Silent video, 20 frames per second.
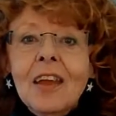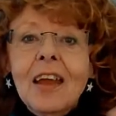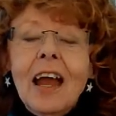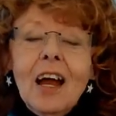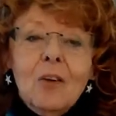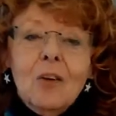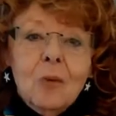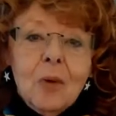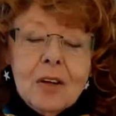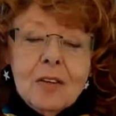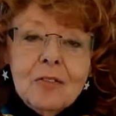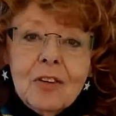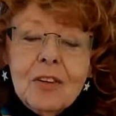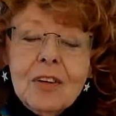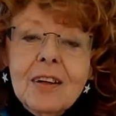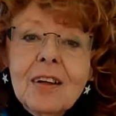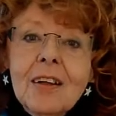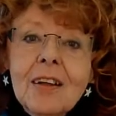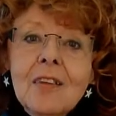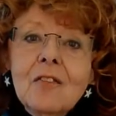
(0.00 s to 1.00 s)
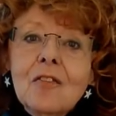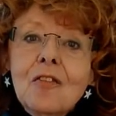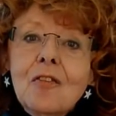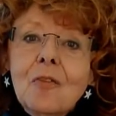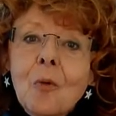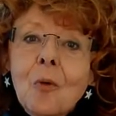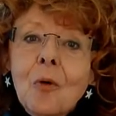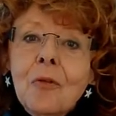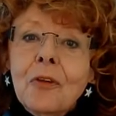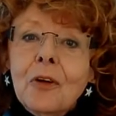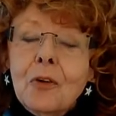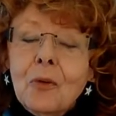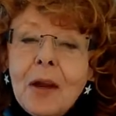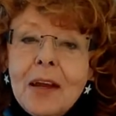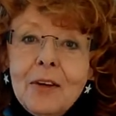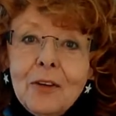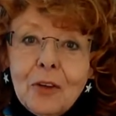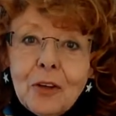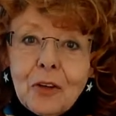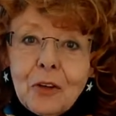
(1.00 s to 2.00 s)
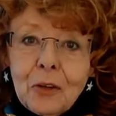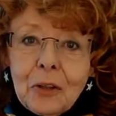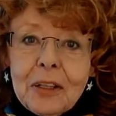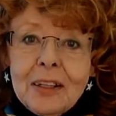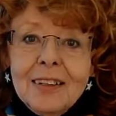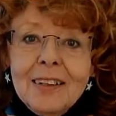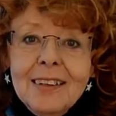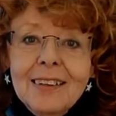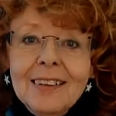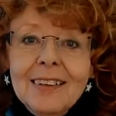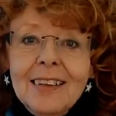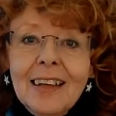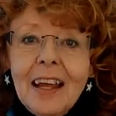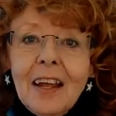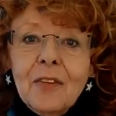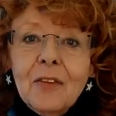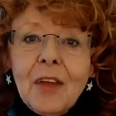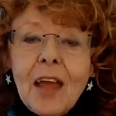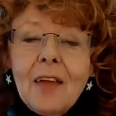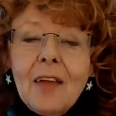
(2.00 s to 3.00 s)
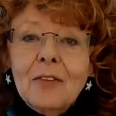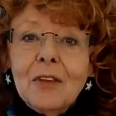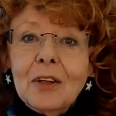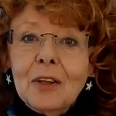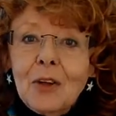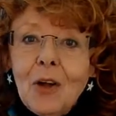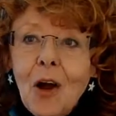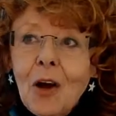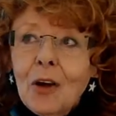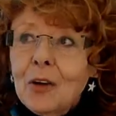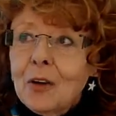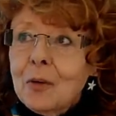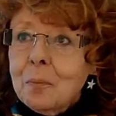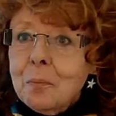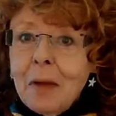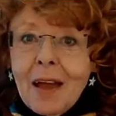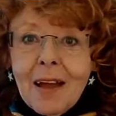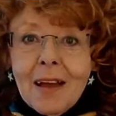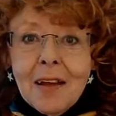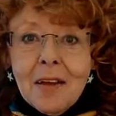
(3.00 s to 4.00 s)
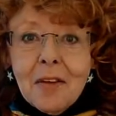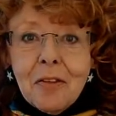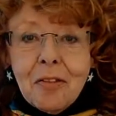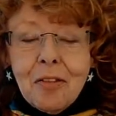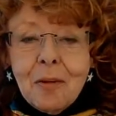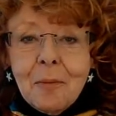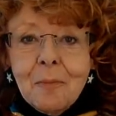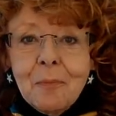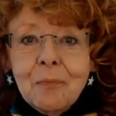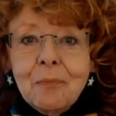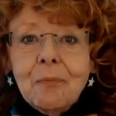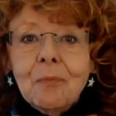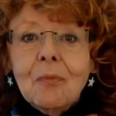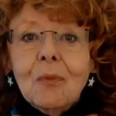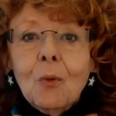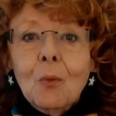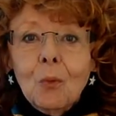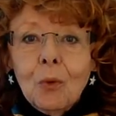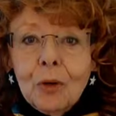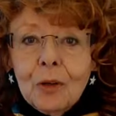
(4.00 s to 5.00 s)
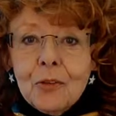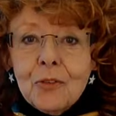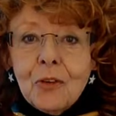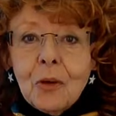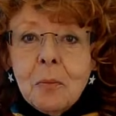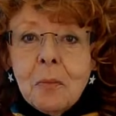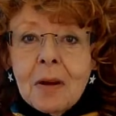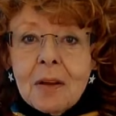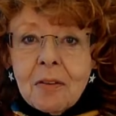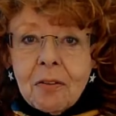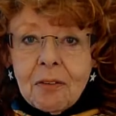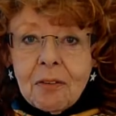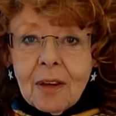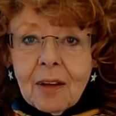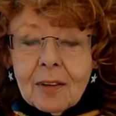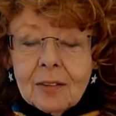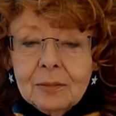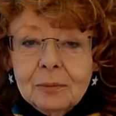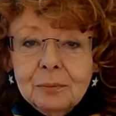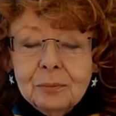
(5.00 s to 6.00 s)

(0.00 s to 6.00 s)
However, for the greater good and the longer path, words are my thing.